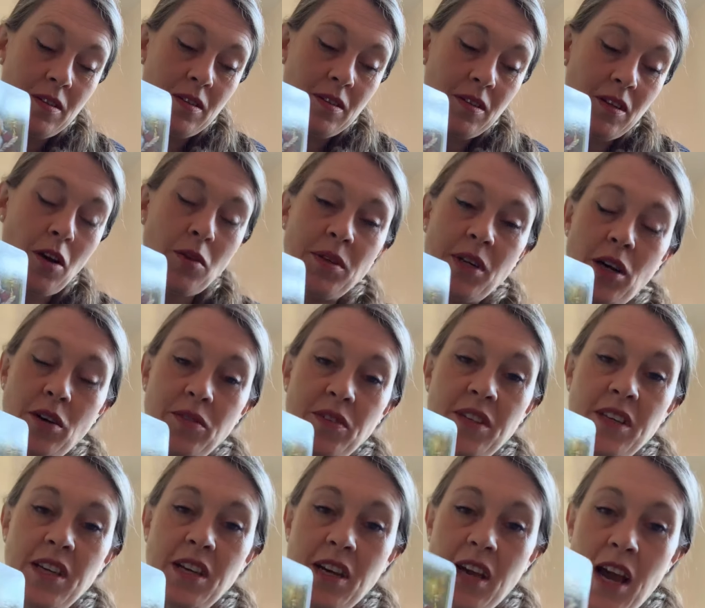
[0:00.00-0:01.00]
going over
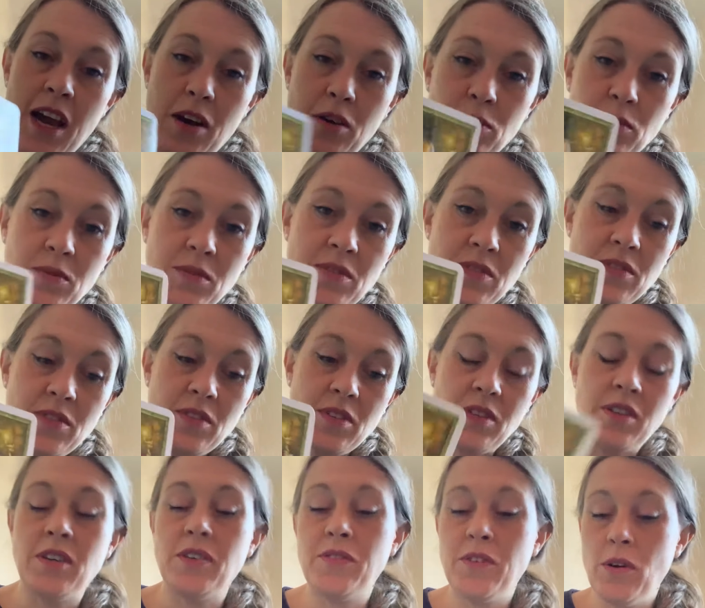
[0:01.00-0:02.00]
the accounts
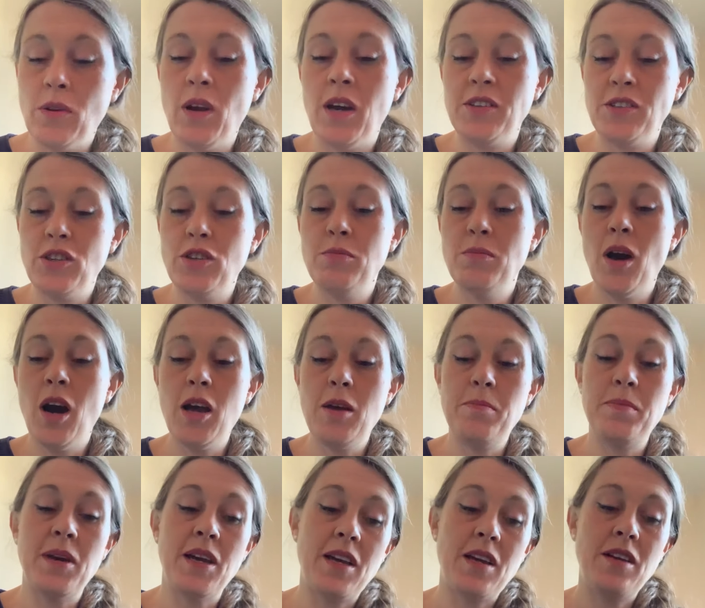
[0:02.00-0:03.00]
and I feel like you might
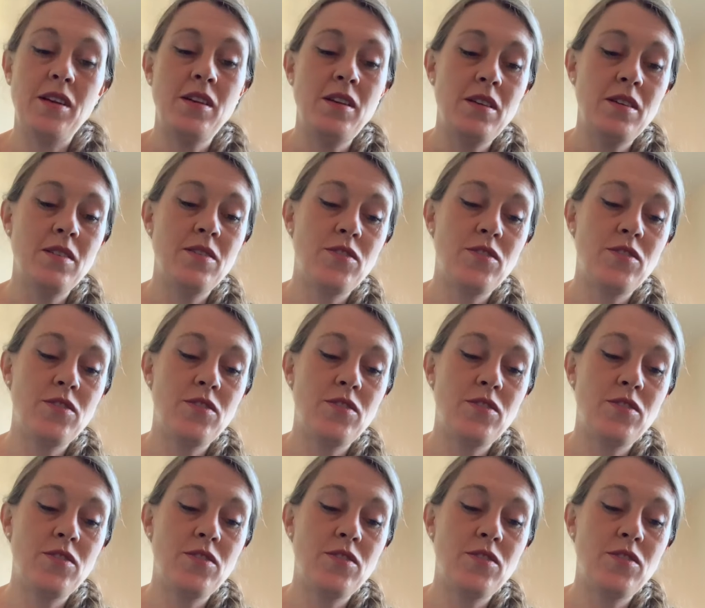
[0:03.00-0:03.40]
be